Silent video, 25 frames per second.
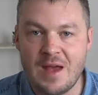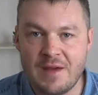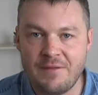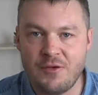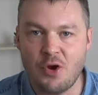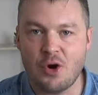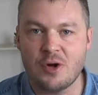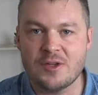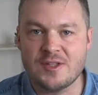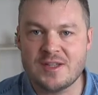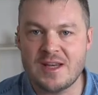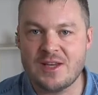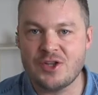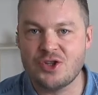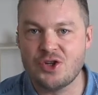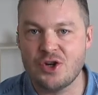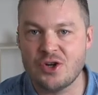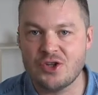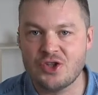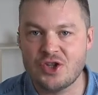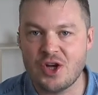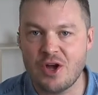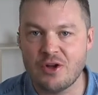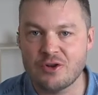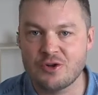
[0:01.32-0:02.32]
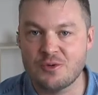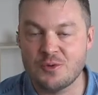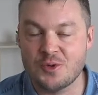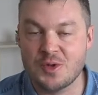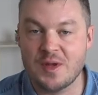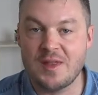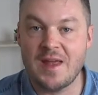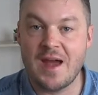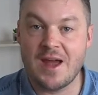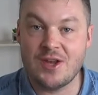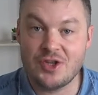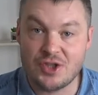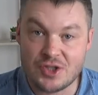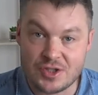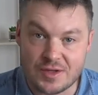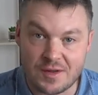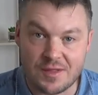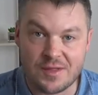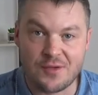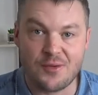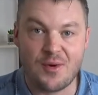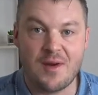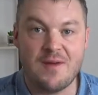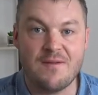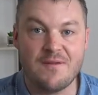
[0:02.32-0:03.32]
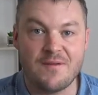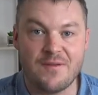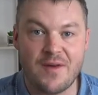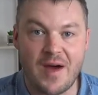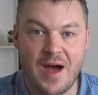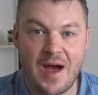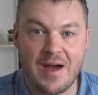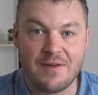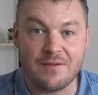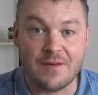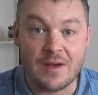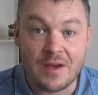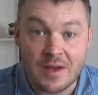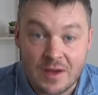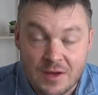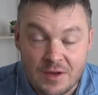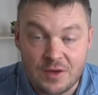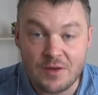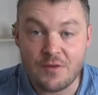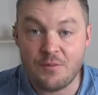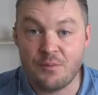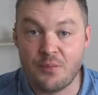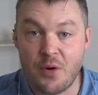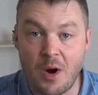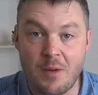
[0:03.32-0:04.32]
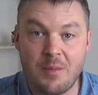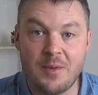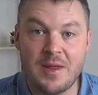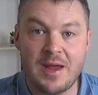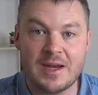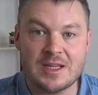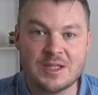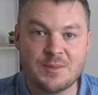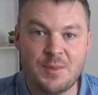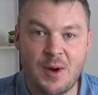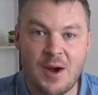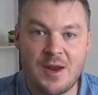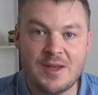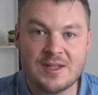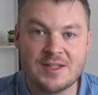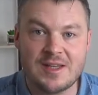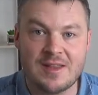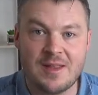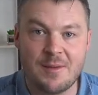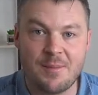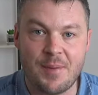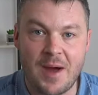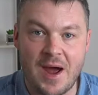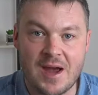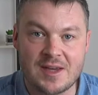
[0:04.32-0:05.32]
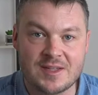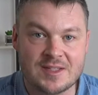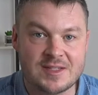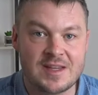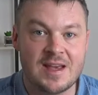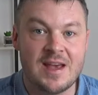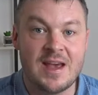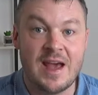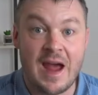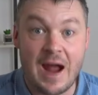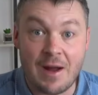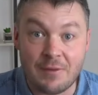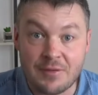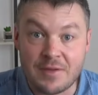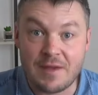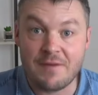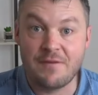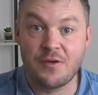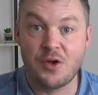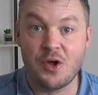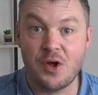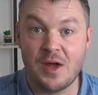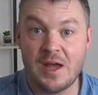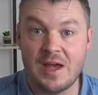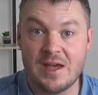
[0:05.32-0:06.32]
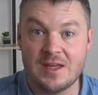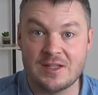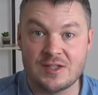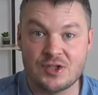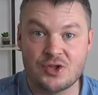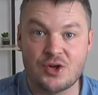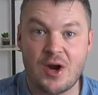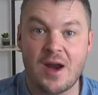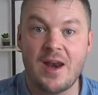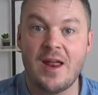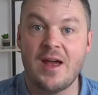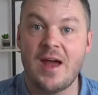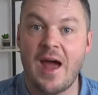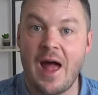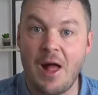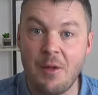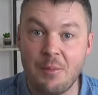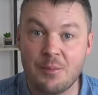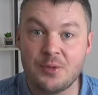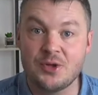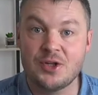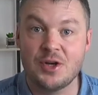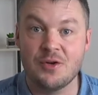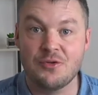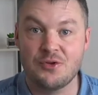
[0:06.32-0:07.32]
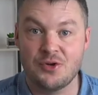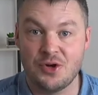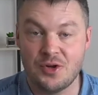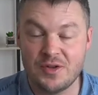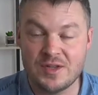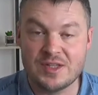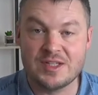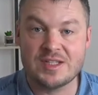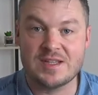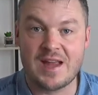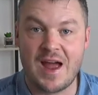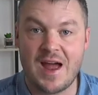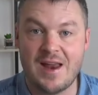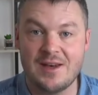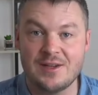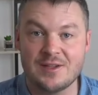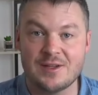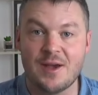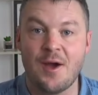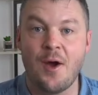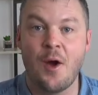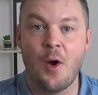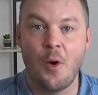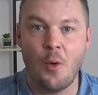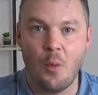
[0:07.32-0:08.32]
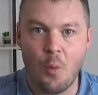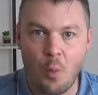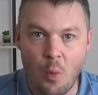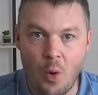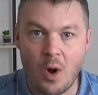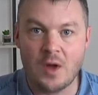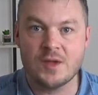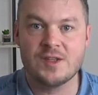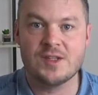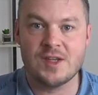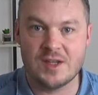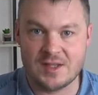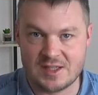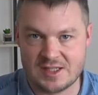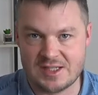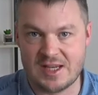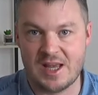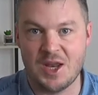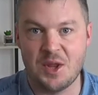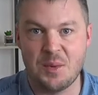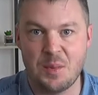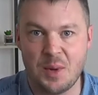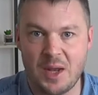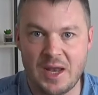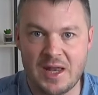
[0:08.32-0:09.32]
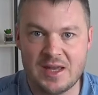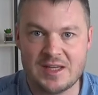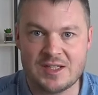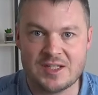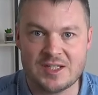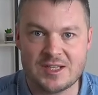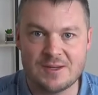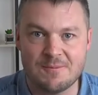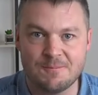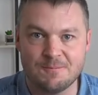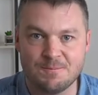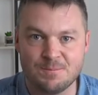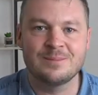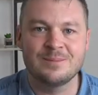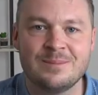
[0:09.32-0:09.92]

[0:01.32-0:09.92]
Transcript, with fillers: If you're a teacher of children between the ages of 3 and 5, you've probably experienced in the past how difficult it is trying to help children understand what a syllable is.